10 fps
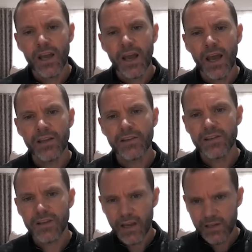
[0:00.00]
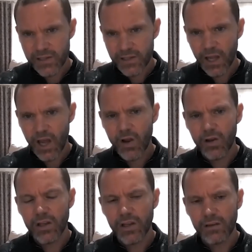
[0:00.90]
has
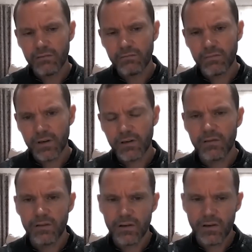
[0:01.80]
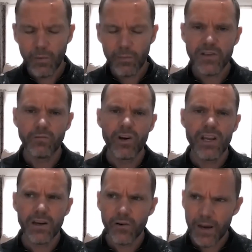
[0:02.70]
slowly got me to
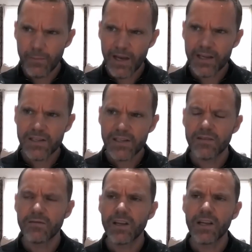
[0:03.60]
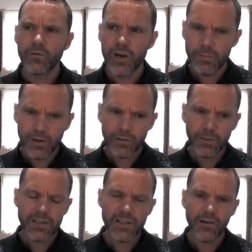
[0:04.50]
reintegrate back as a civilian, rebuild
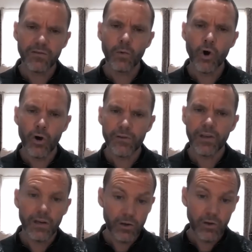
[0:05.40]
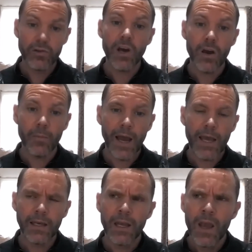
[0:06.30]
my self-worth in a new
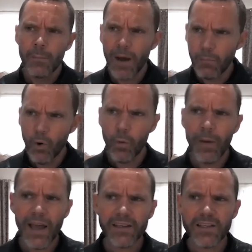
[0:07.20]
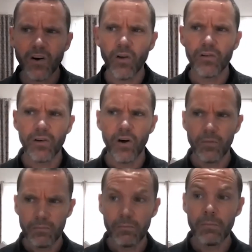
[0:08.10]
domain, but more based on
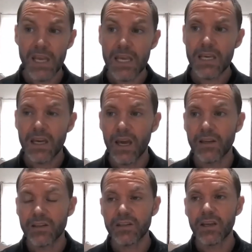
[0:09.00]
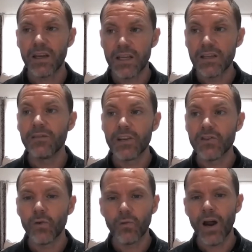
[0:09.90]
me as an
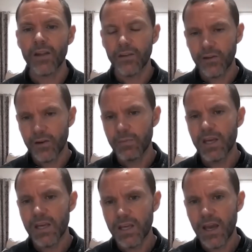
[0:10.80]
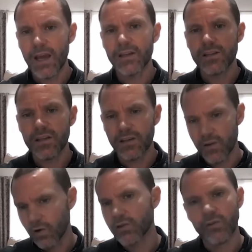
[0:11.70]
individual rather than me as a
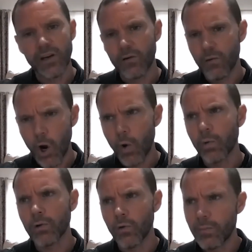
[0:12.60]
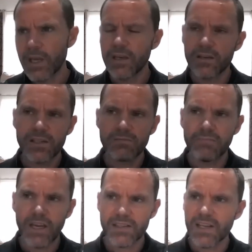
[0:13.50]
doctor in a role or me as
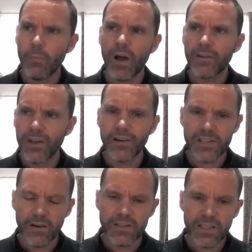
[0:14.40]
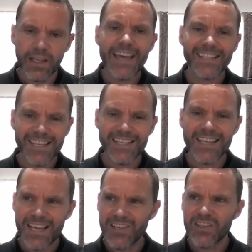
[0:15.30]
someone, so it's less
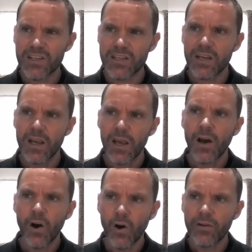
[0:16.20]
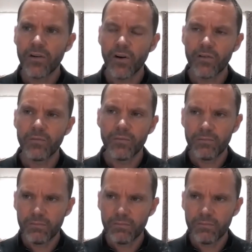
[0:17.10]
contingent on